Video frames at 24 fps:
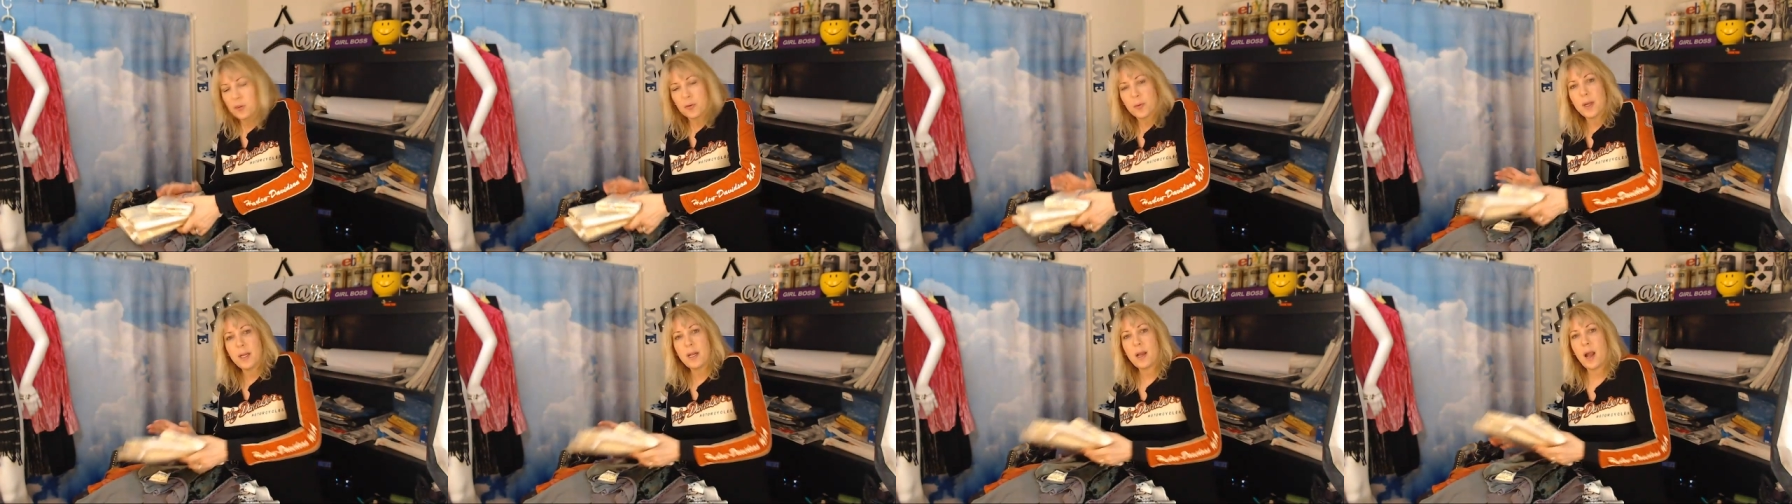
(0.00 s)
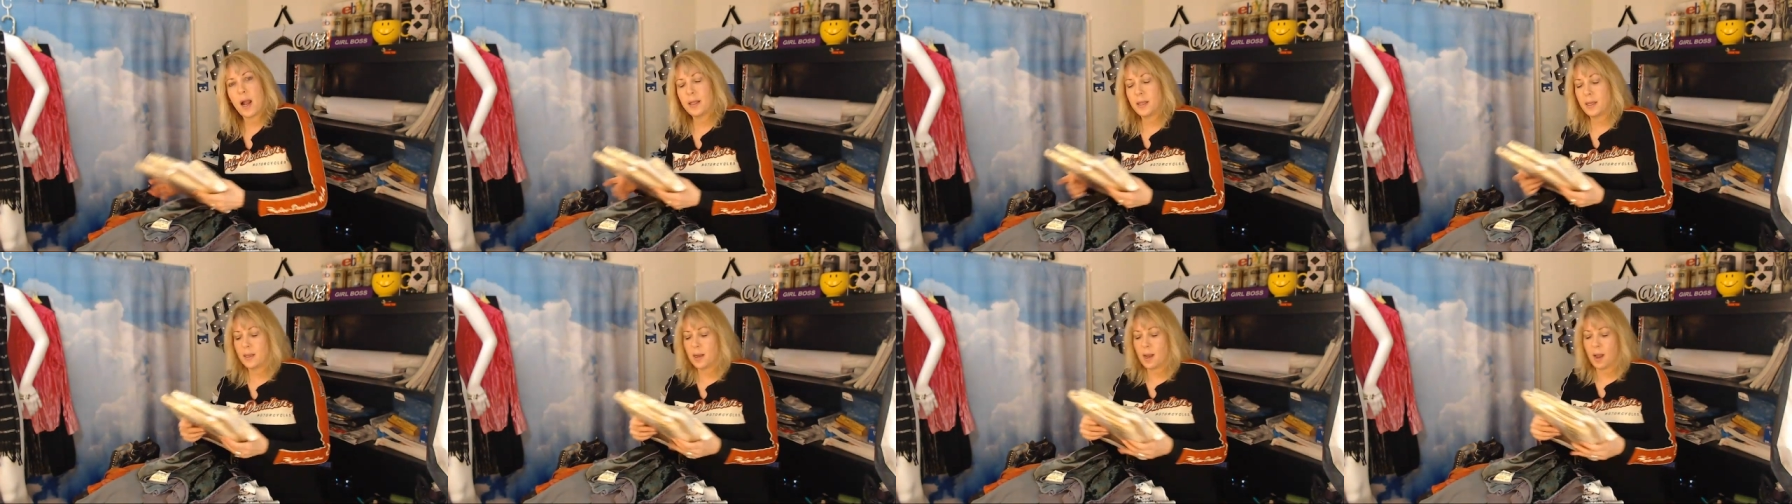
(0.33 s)

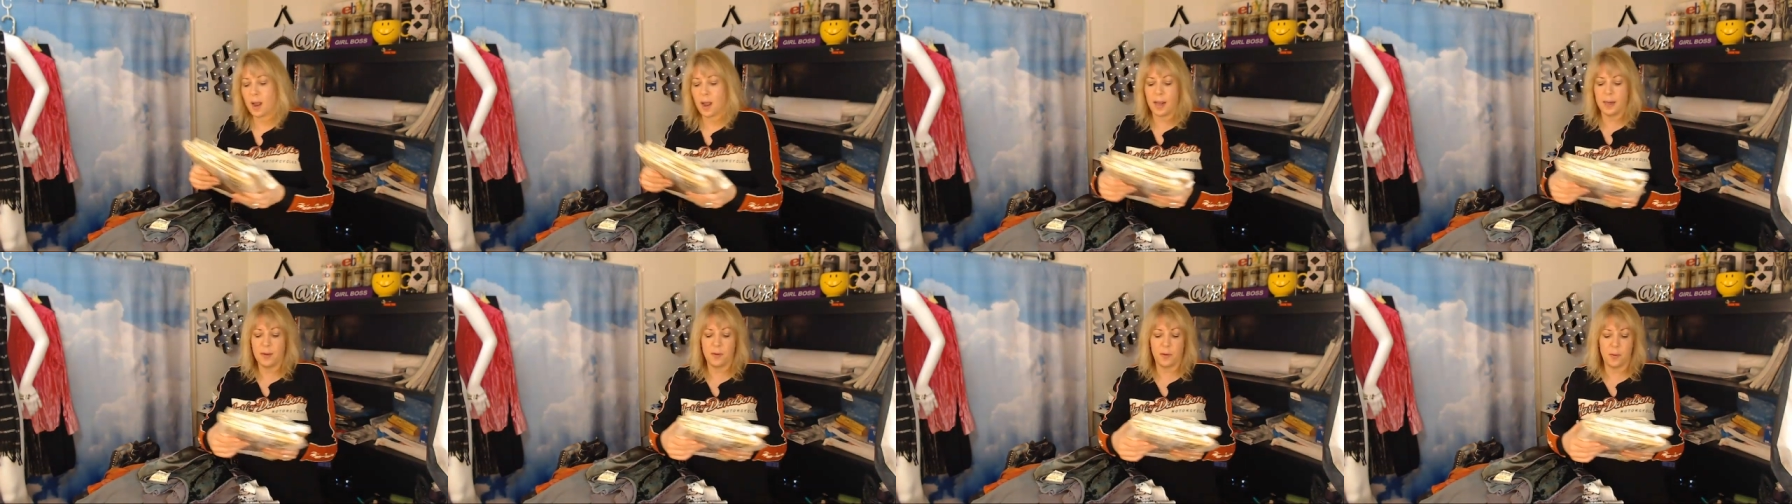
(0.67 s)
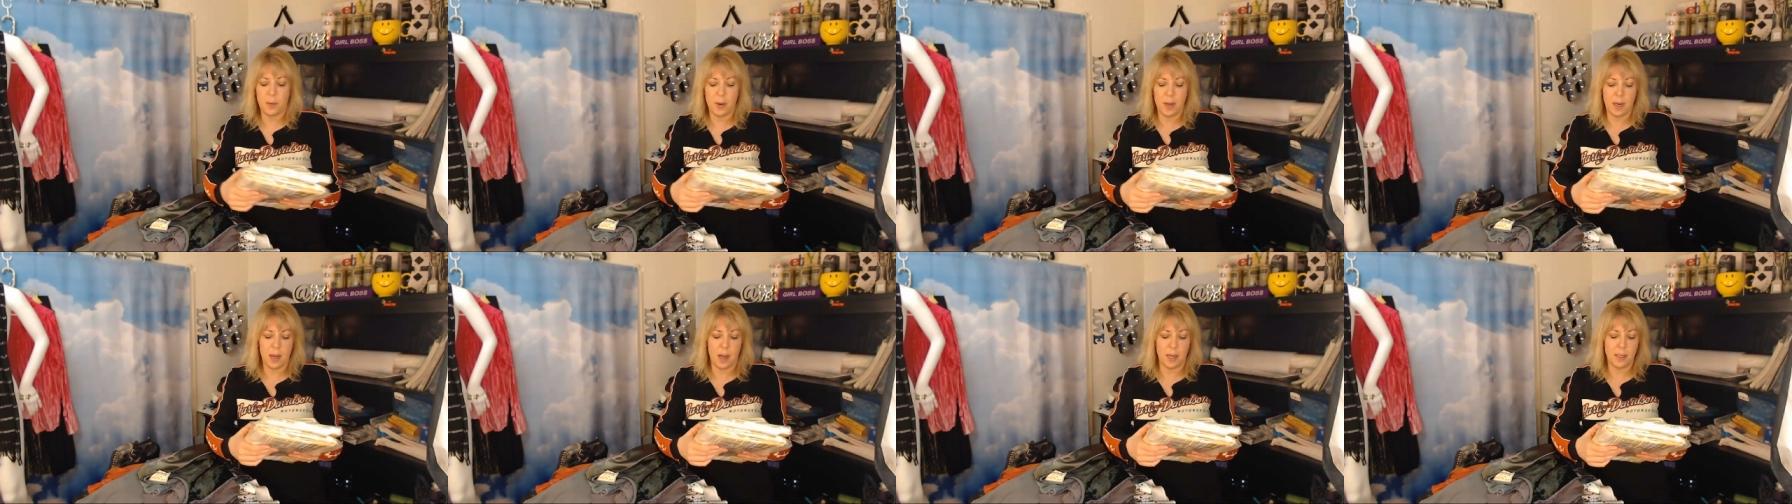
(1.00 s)
$3.99,
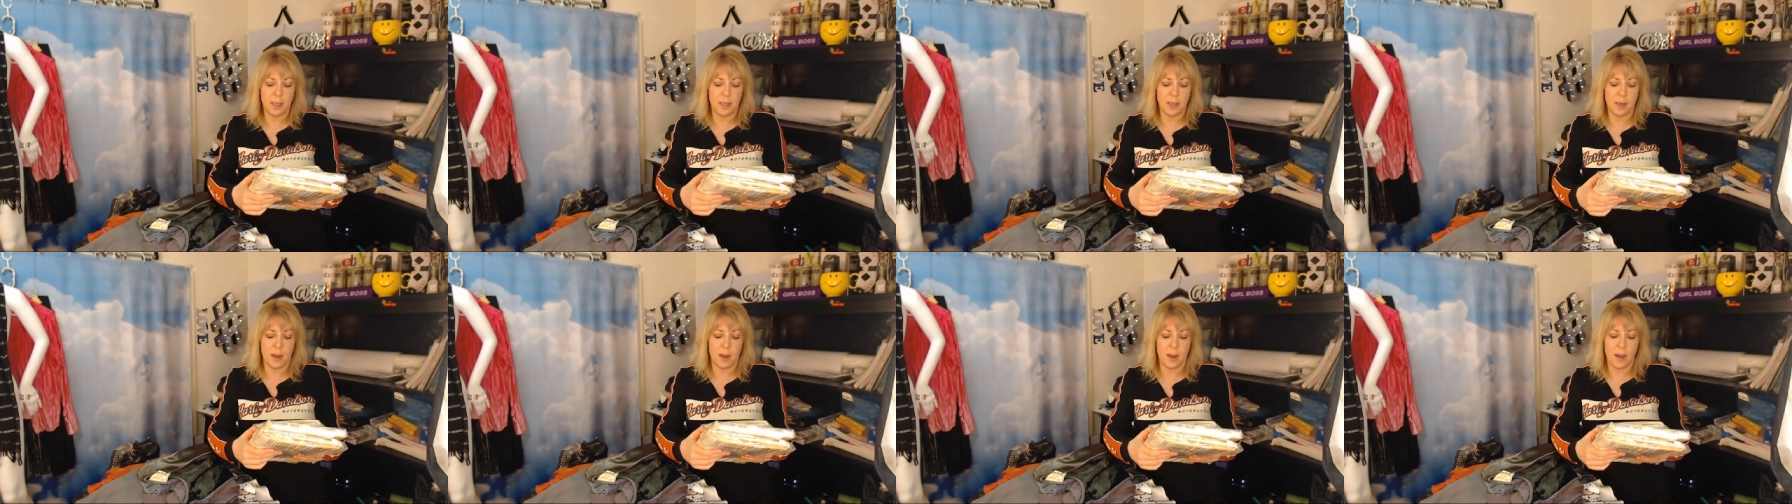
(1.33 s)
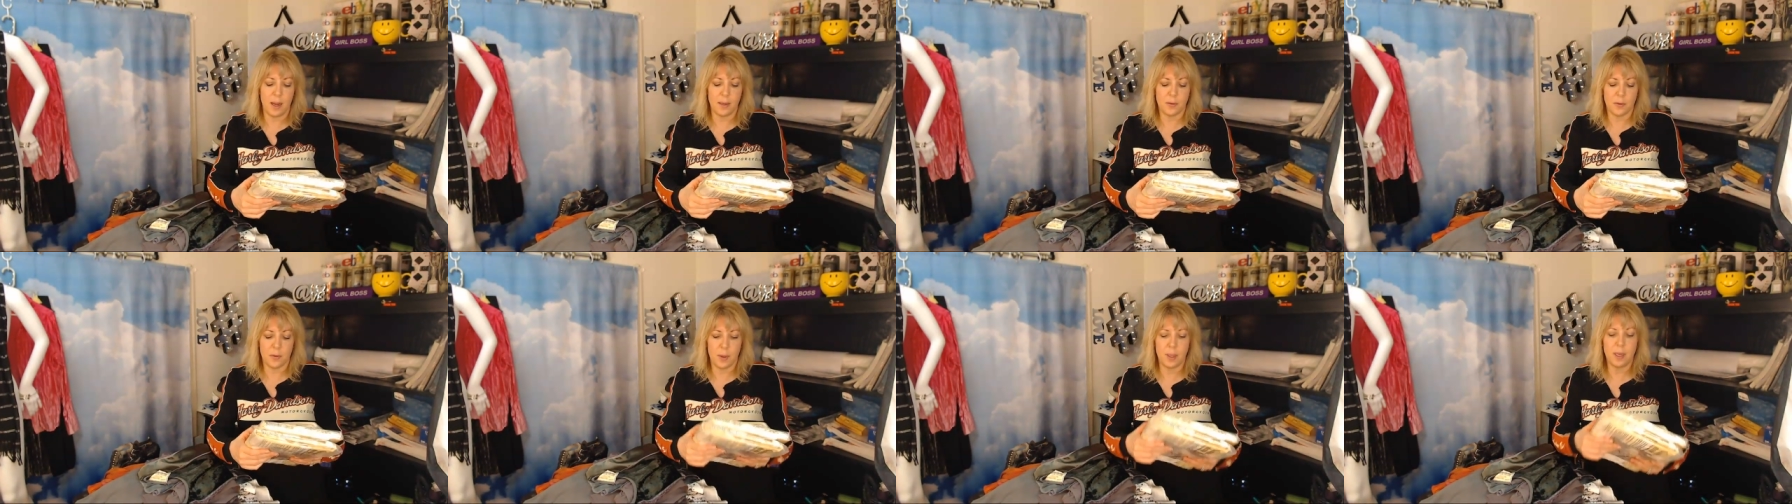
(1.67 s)

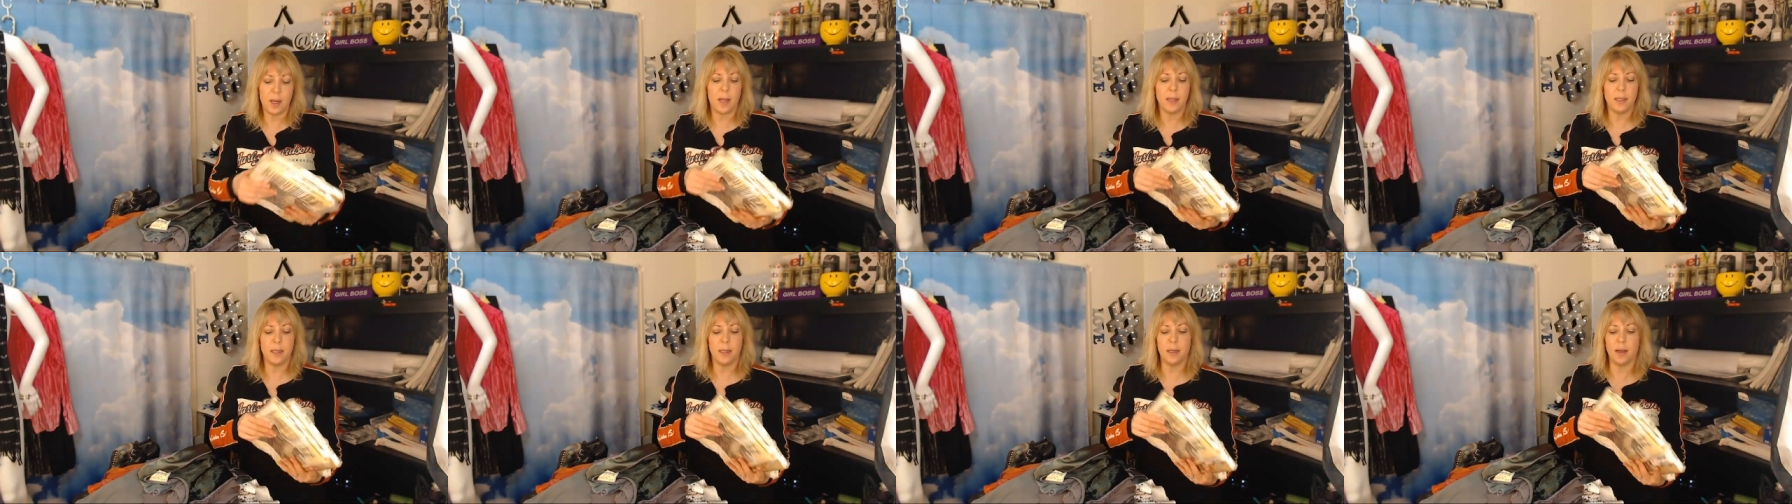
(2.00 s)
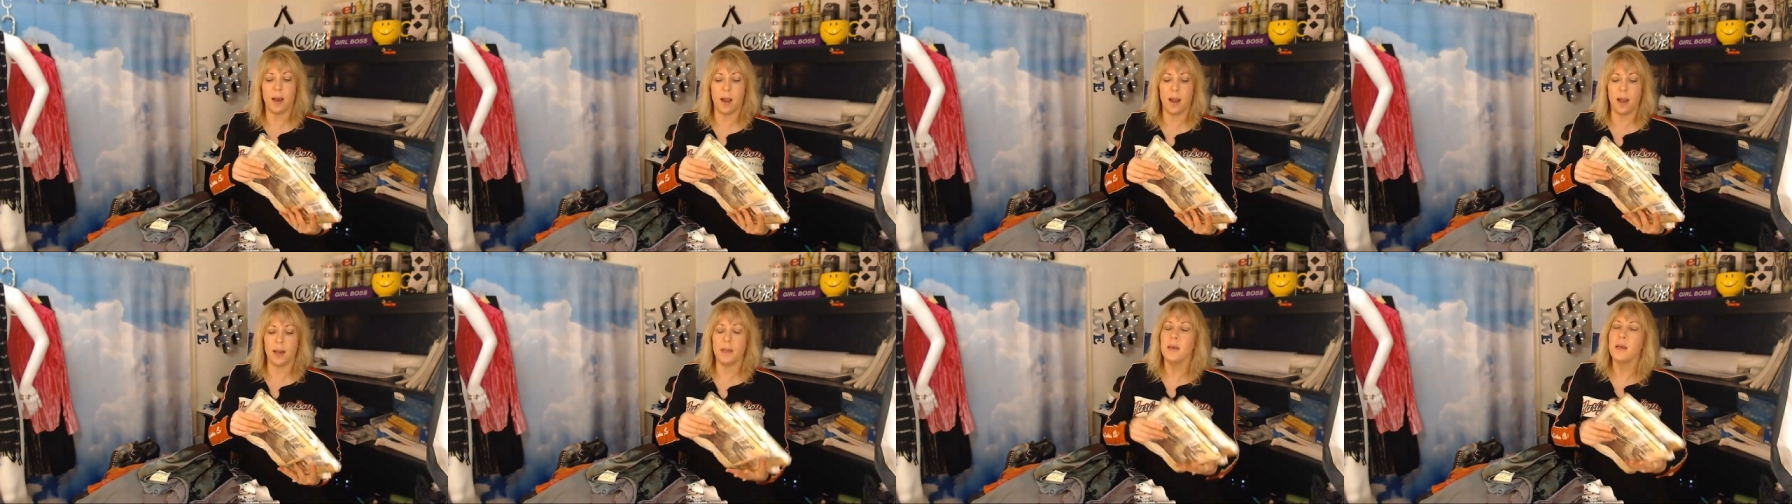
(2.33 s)
$3.99,
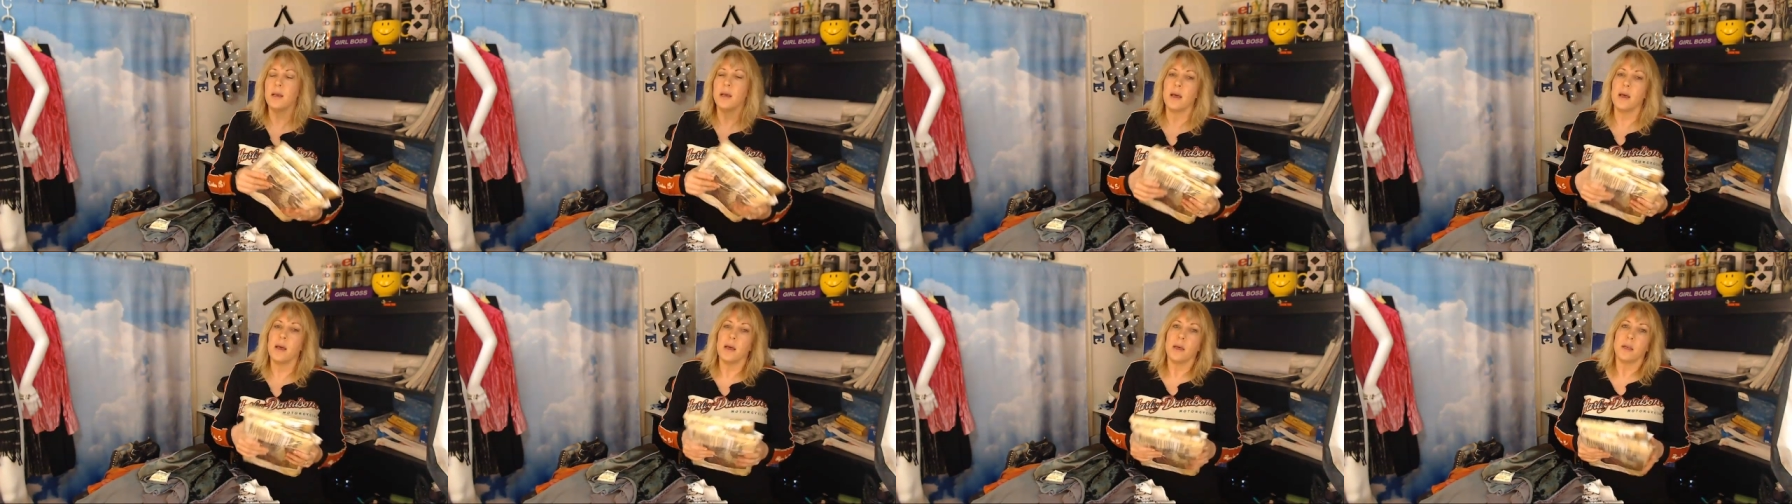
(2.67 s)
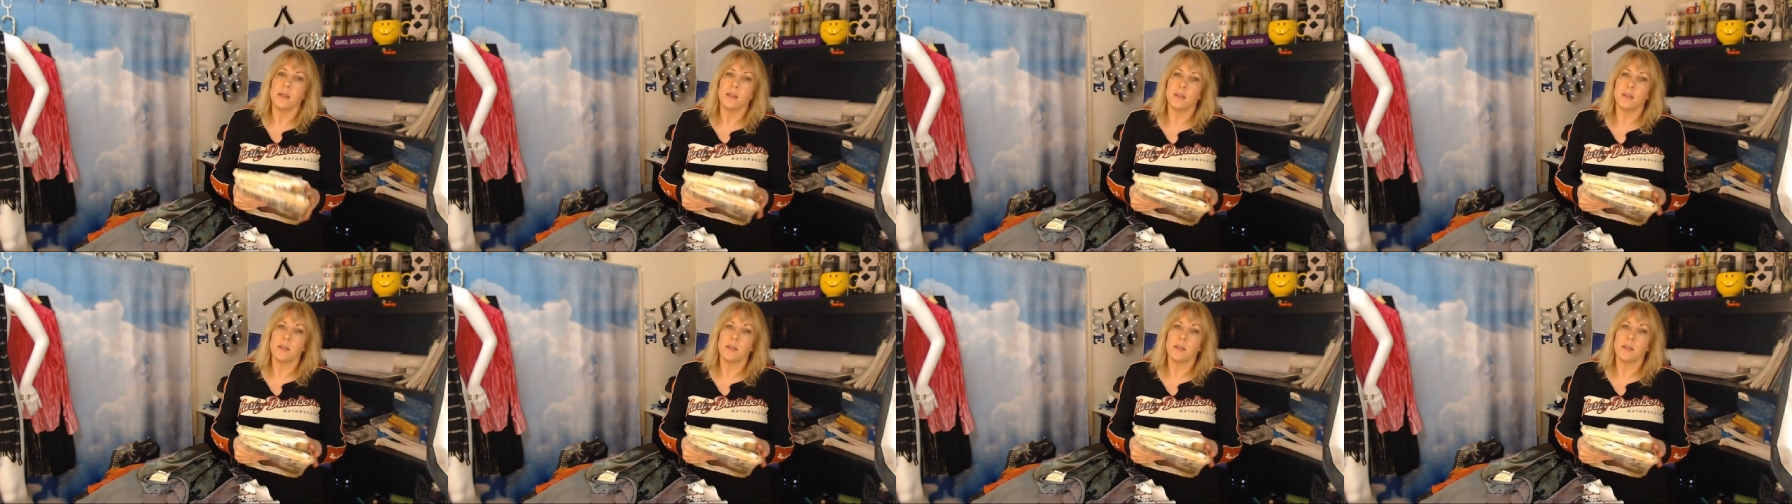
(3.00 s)
$3.99.